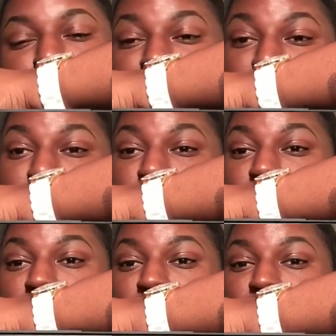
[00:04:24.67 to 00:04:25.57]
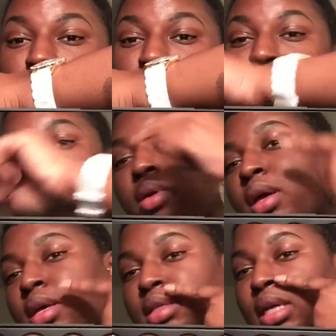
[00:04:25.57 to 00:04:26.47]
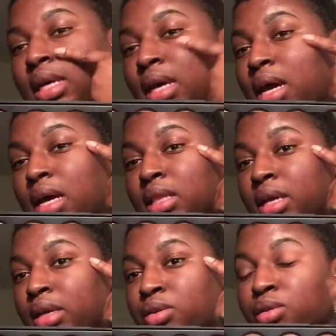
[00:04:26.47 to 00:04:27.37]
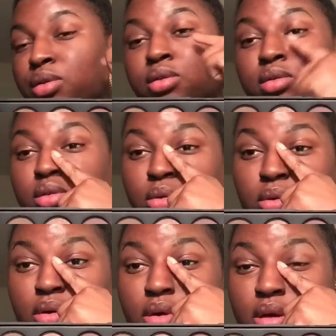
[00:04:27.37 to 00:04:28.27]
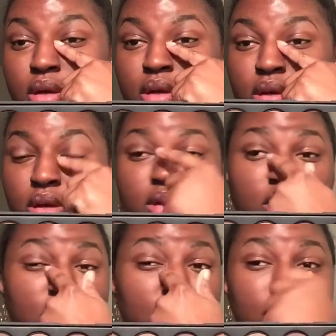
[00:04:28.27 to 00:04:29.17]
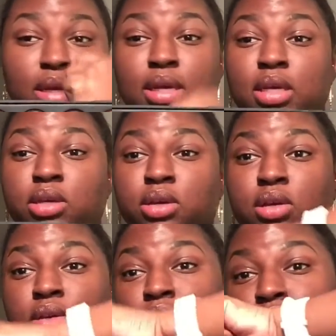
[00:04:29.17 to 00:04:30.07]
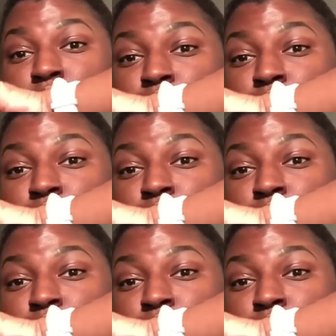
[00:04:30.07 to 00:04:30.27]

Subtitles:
And these could also double as like highlighters or, you know, highlight in your inner tear